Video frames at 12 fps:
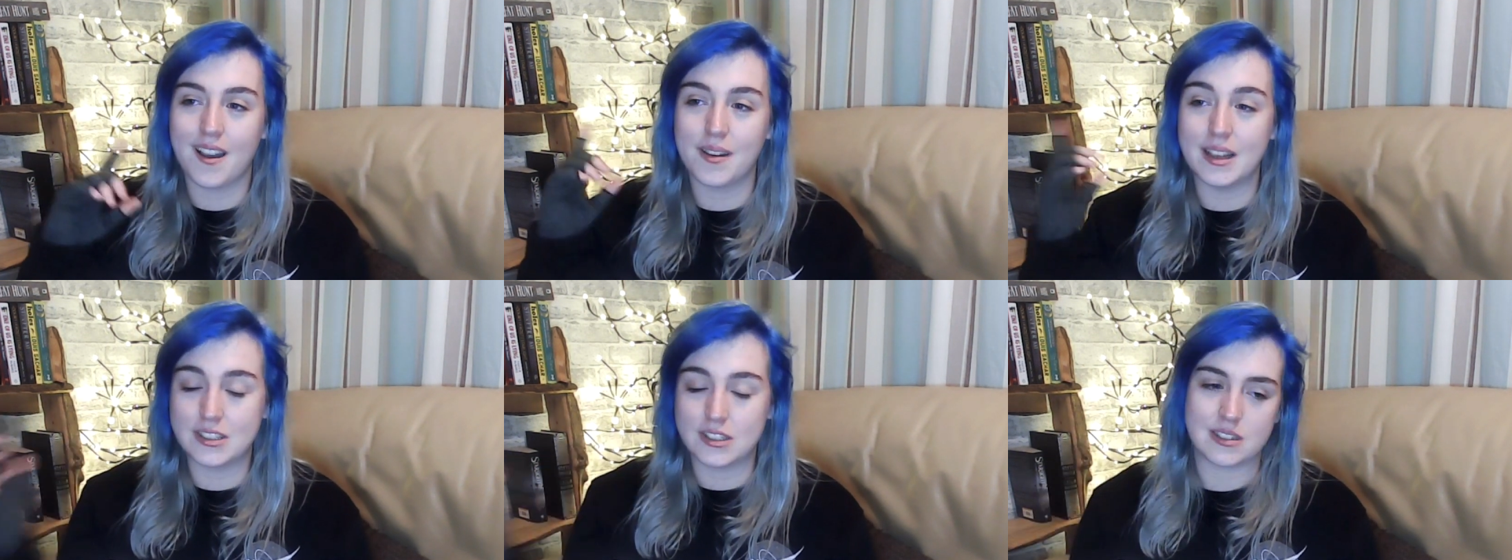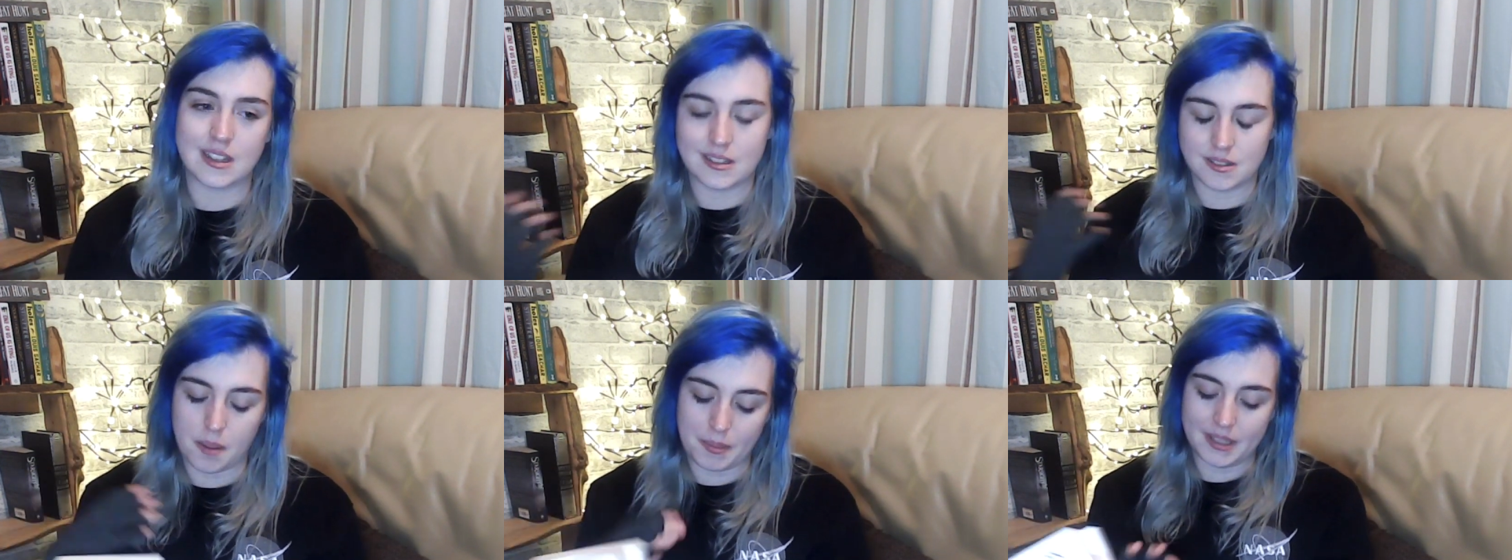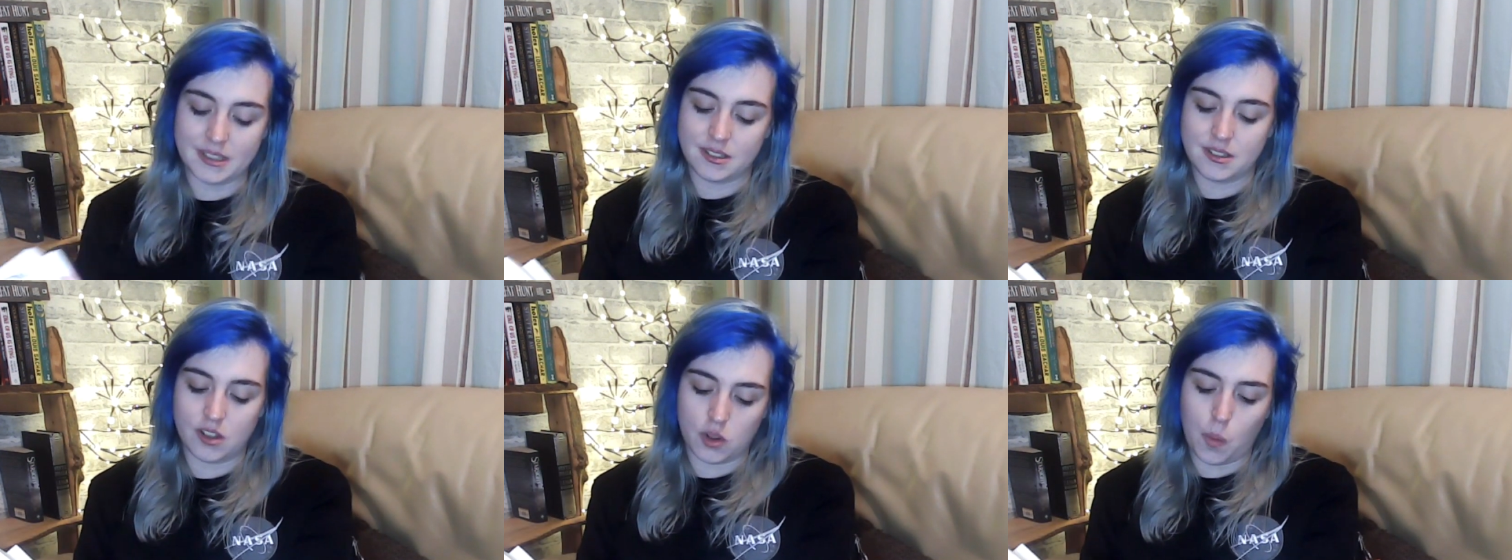it's
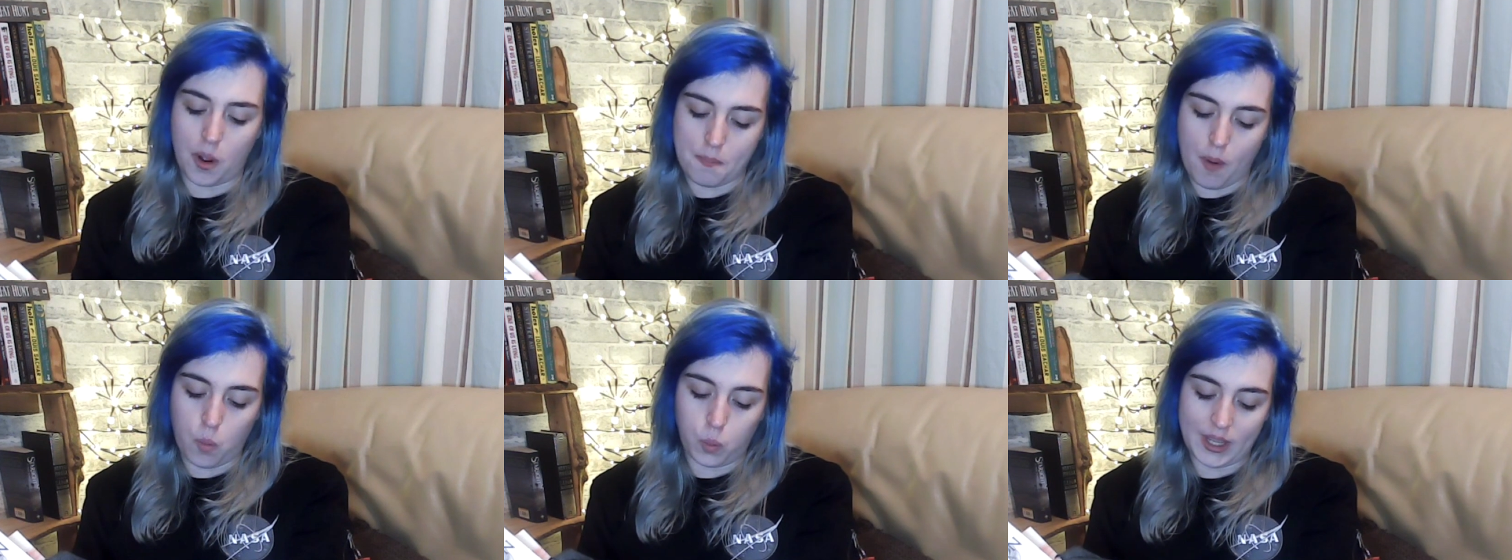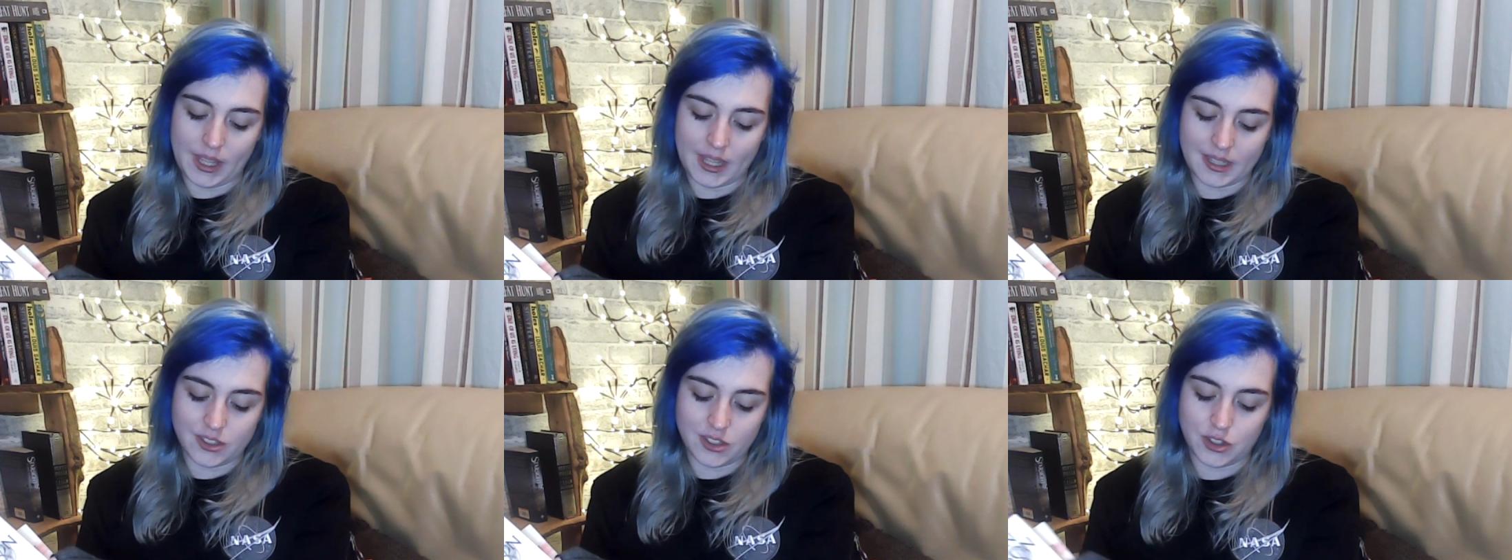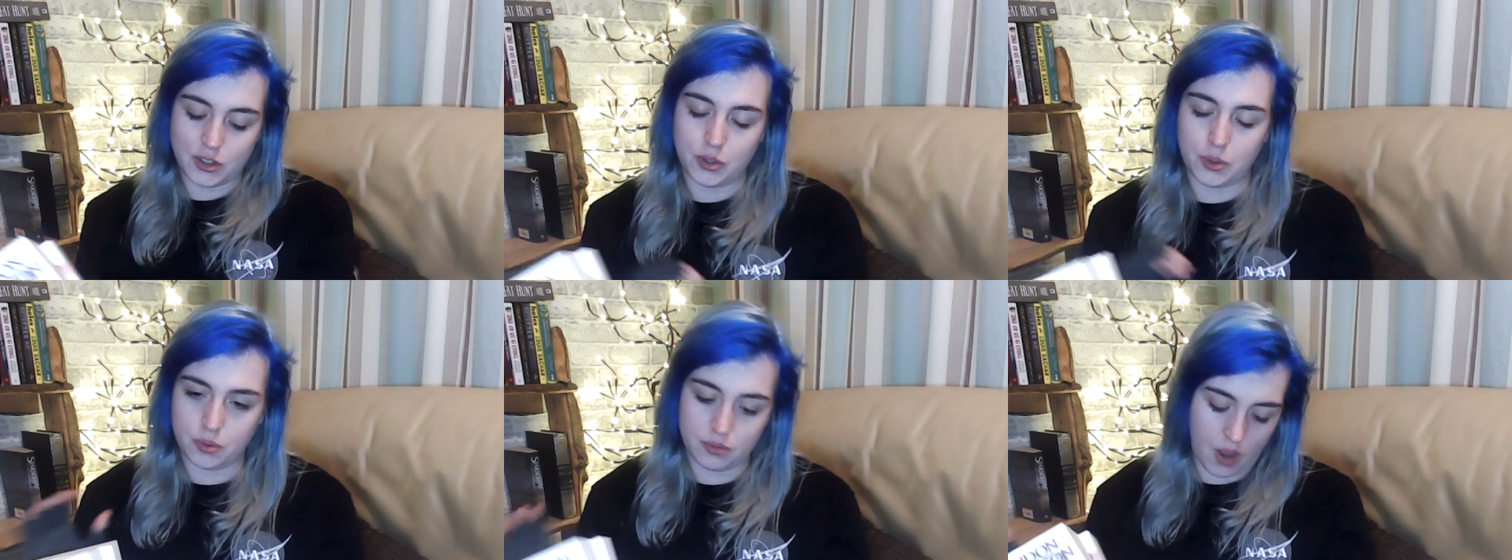what, over
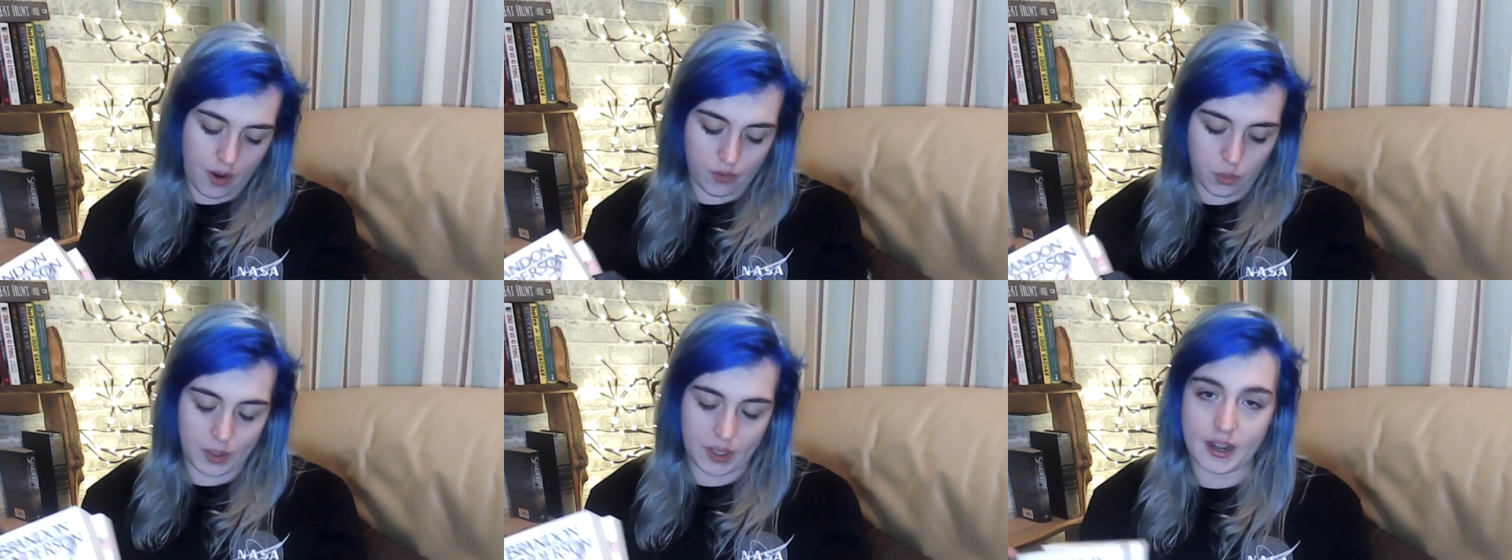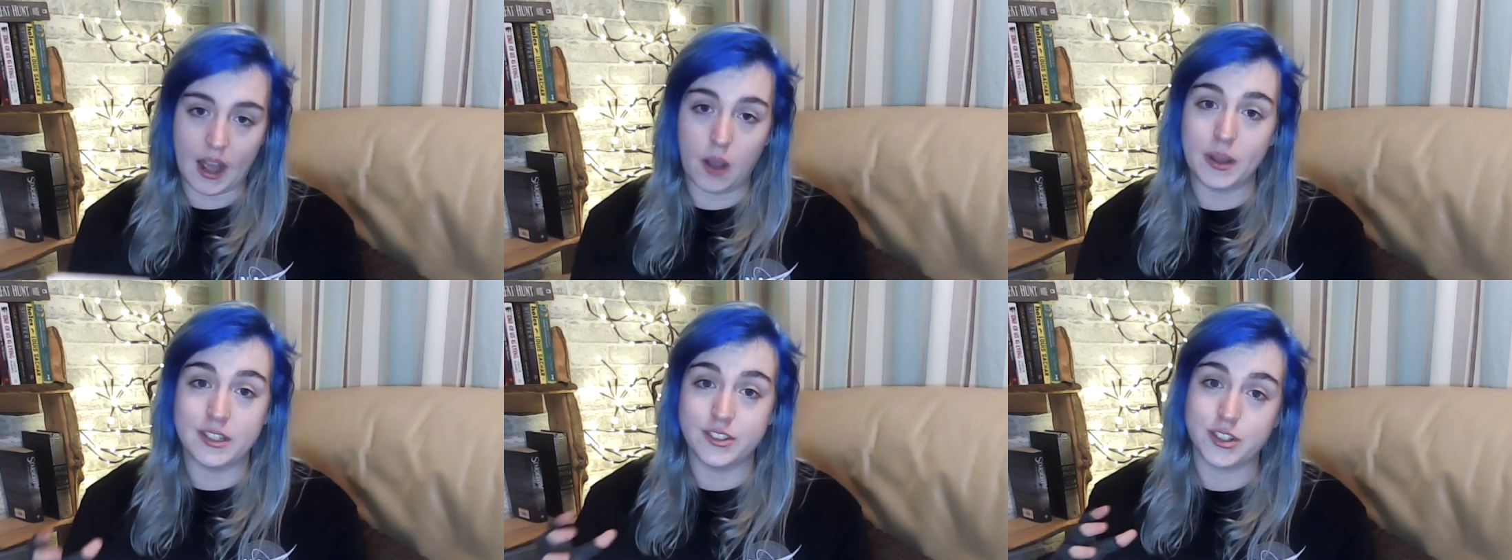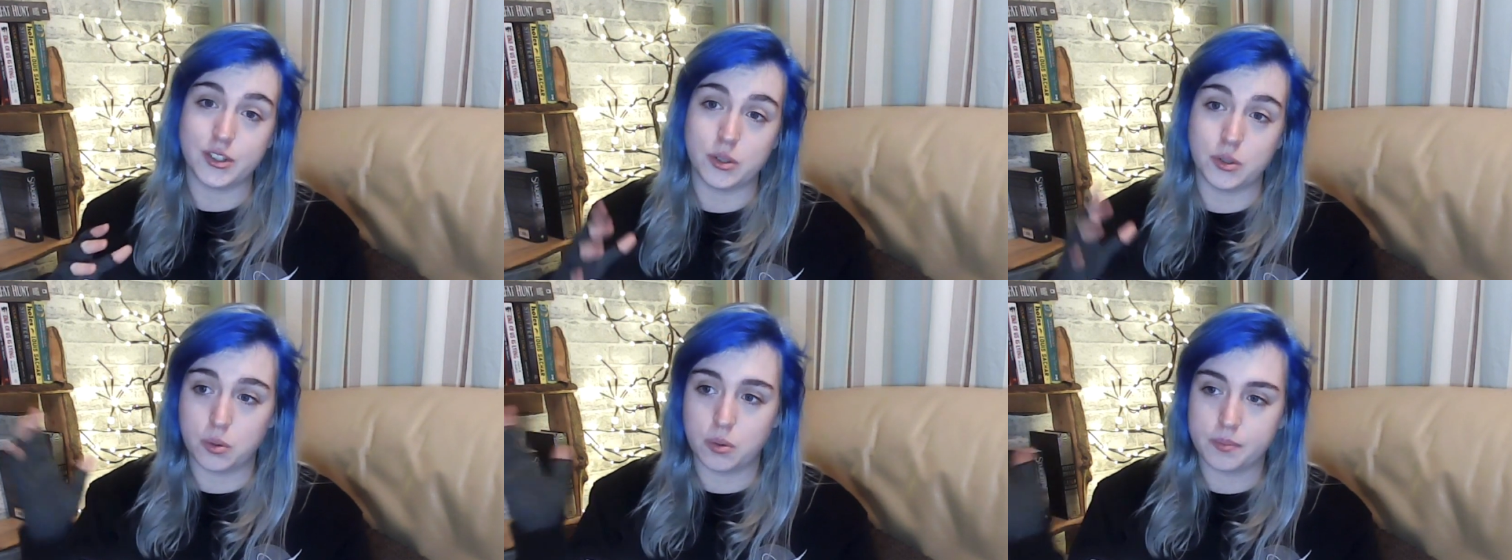a week now into